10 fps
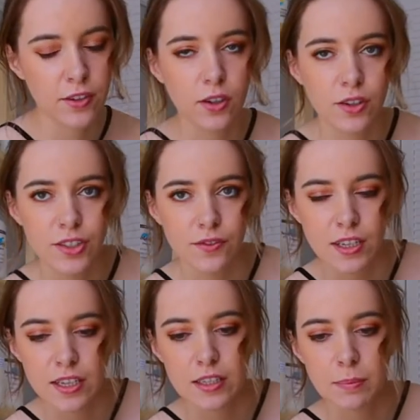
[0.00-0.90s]
lots of
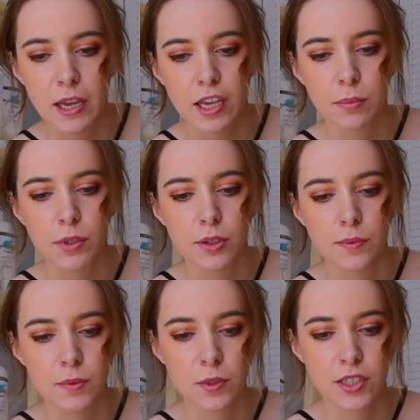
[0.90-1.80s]
these pink
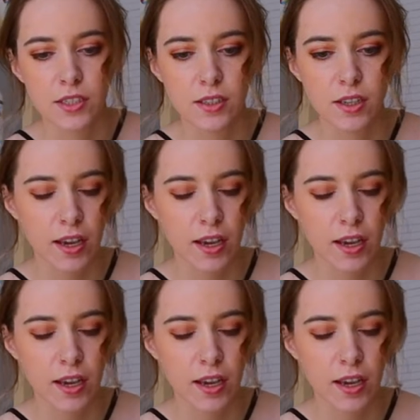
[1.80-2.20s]
blooms, which is